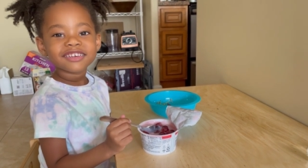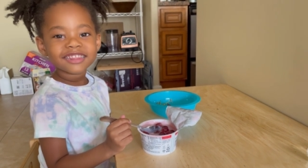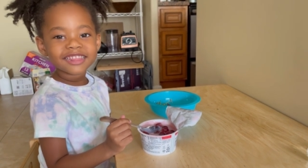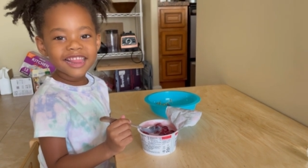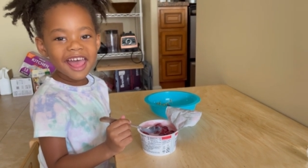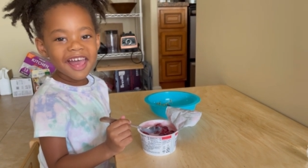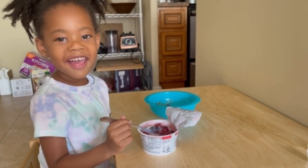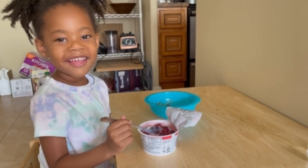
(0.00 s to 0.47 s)

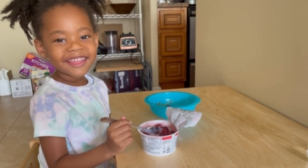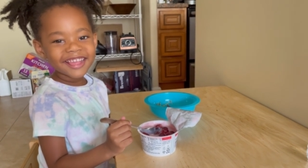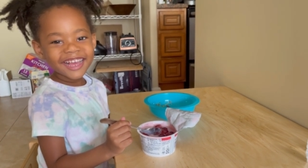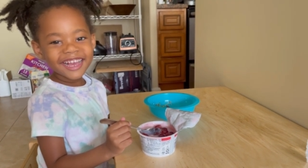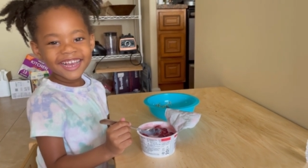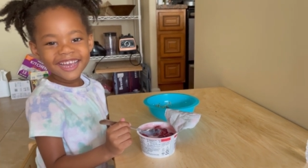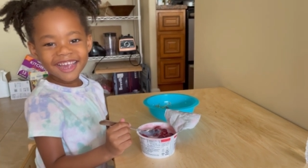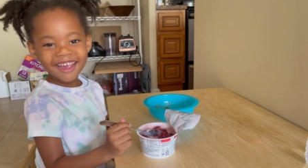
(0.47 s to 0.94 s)

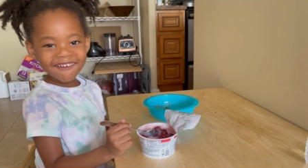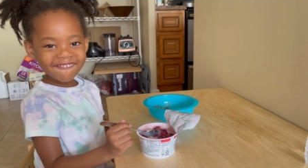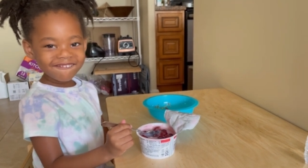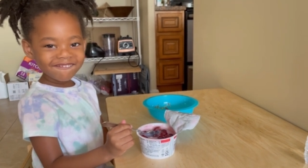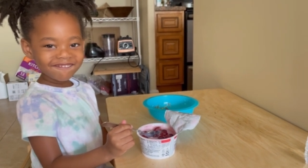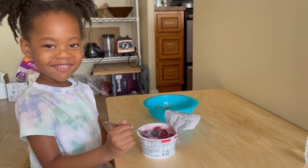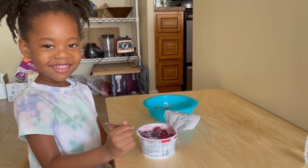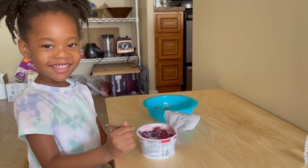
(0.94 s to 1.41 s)

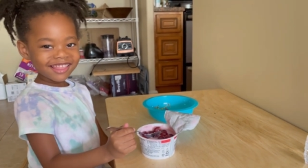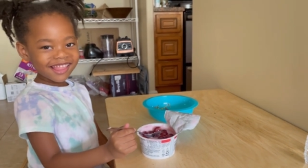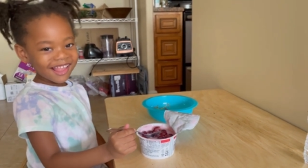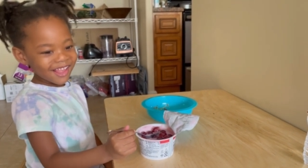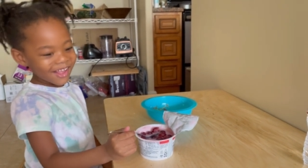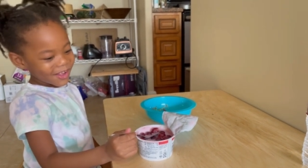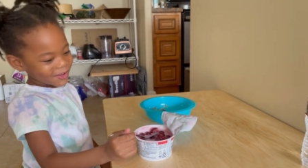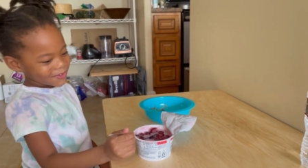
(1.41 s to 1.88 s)
100.
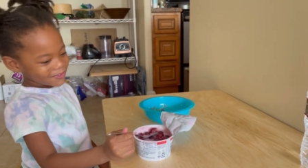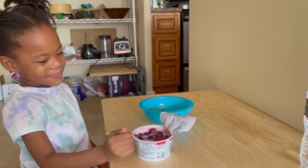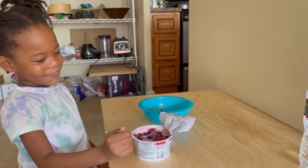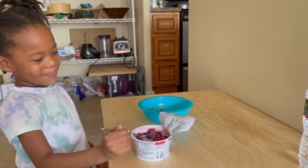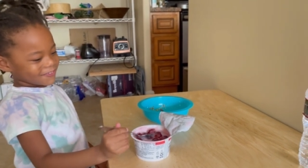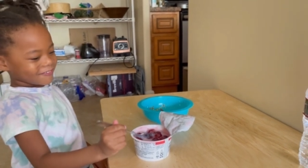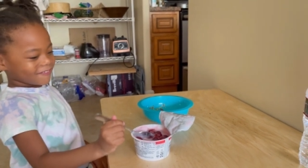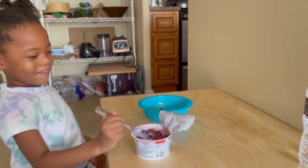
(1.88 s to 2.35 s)

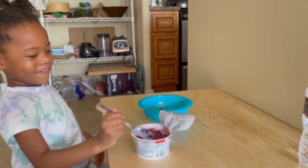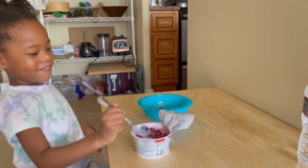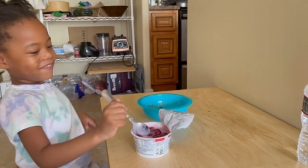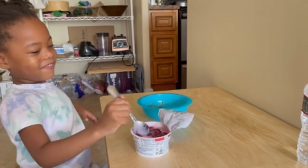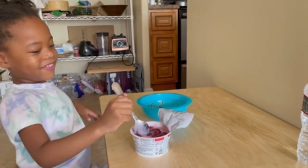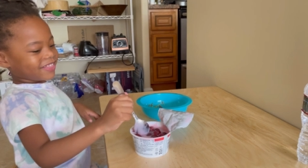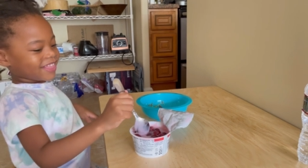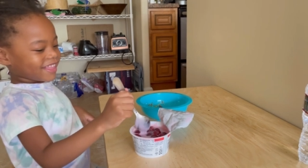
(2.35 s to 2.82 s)

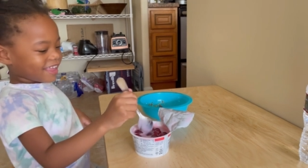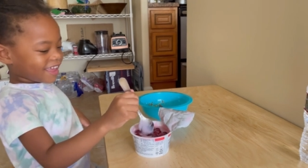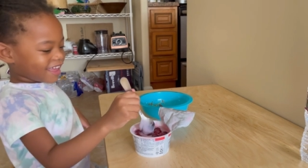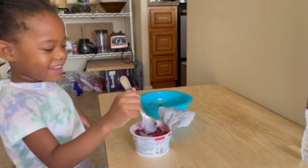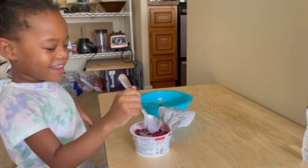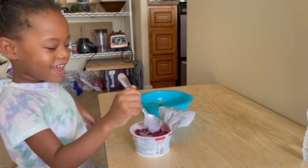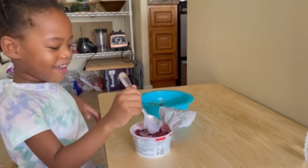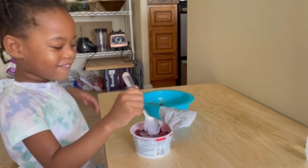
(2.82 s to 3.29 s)
Okay.
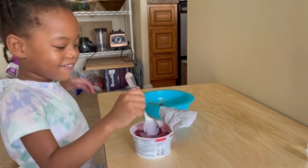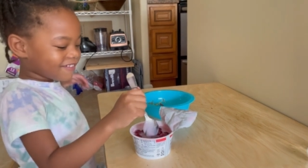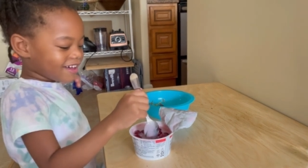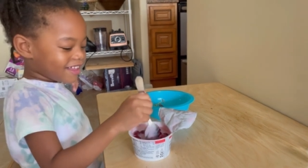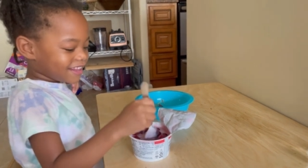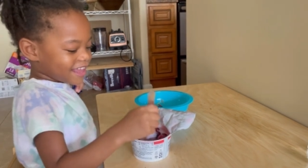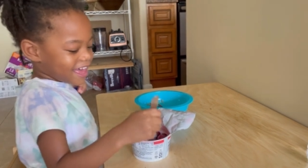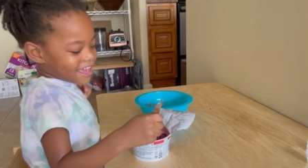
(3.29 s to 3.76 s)
And I'm
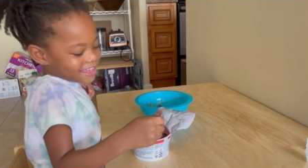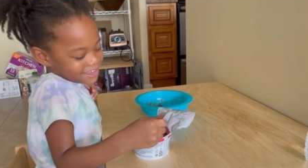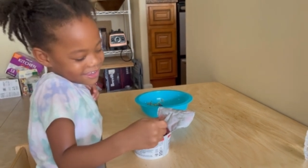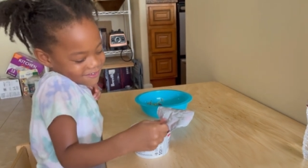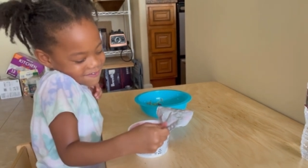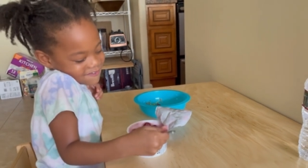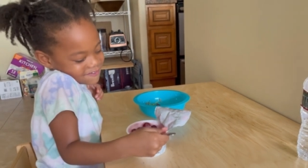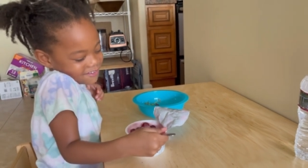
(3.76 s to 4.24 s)
gonna
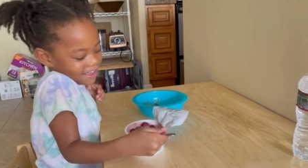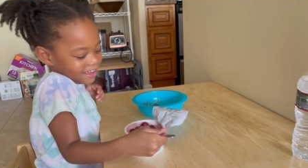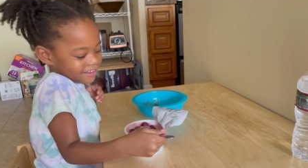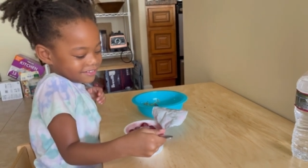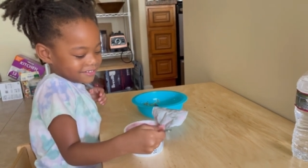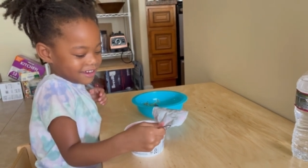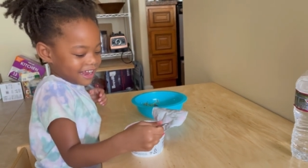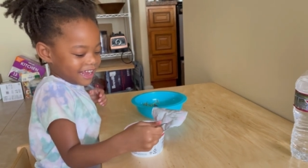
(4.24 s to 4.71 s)
let you
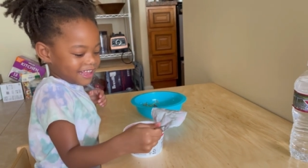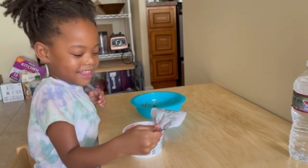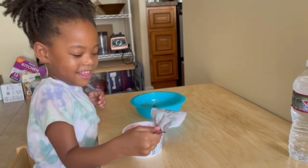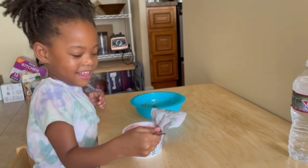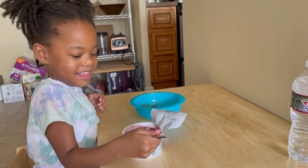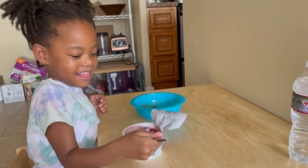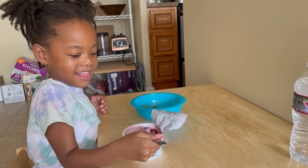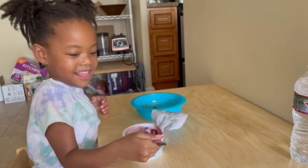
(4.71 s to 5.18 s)
guys try
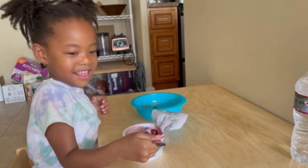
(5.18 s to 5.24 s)
this.